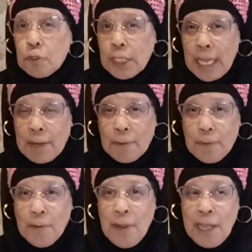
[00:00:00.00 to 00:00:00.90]

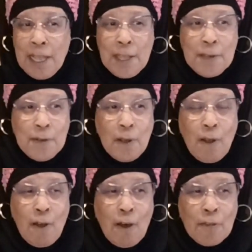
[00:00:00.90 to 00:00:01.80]
channel,
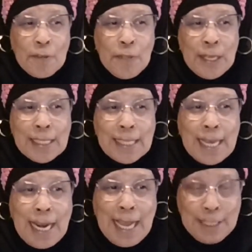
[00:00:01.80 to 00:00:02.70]
all the things
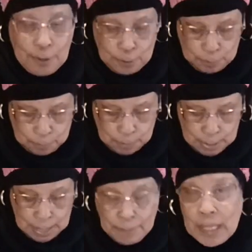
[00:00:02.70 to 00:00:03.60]
that I do,
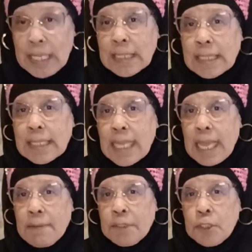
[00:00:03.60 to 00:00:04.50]
because it
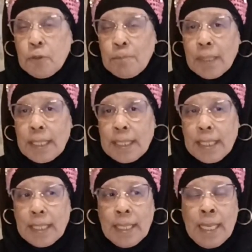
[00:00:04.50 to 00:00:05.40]
saves you
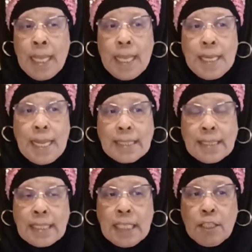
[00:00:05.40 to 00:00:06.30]
money. And as
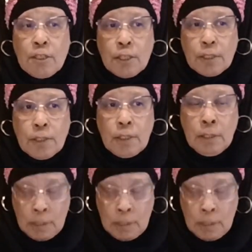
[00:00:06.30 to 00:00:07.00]
seniors,